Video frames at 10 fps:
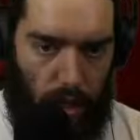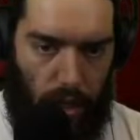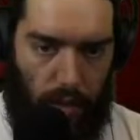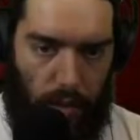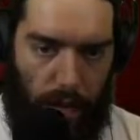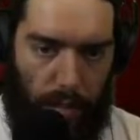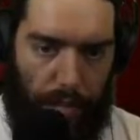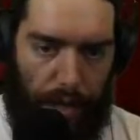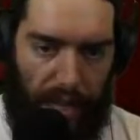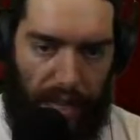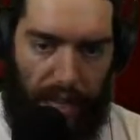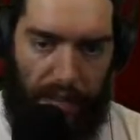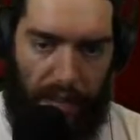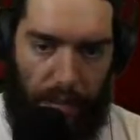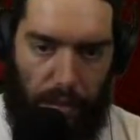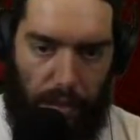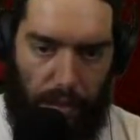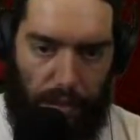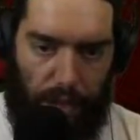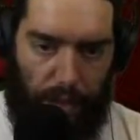We're not breaking every
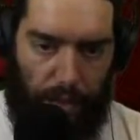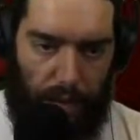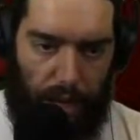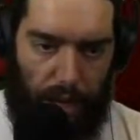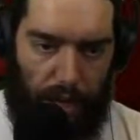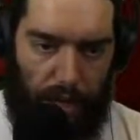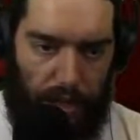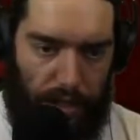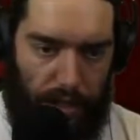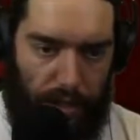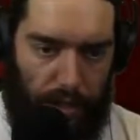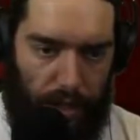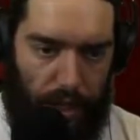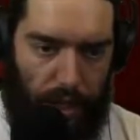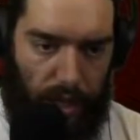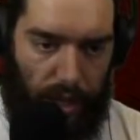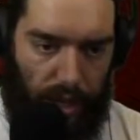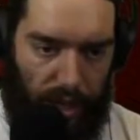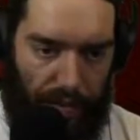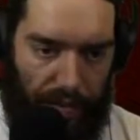immune, but we are doing
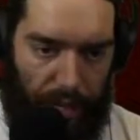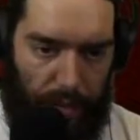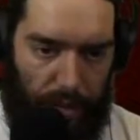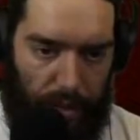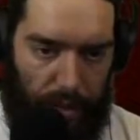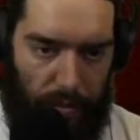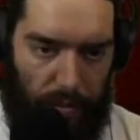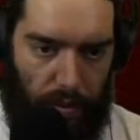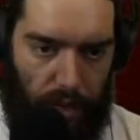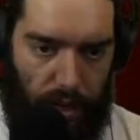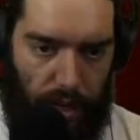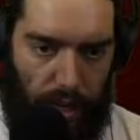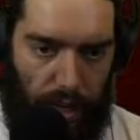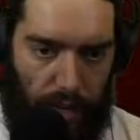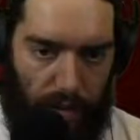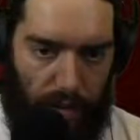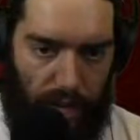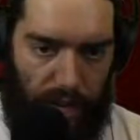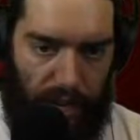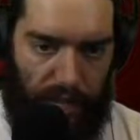enough damage to them
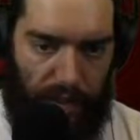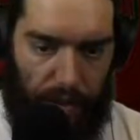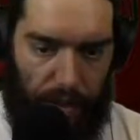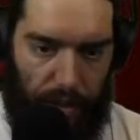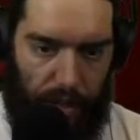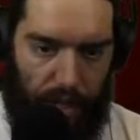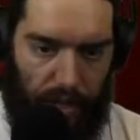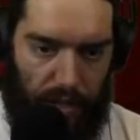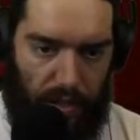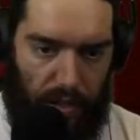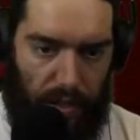outside of their immunities.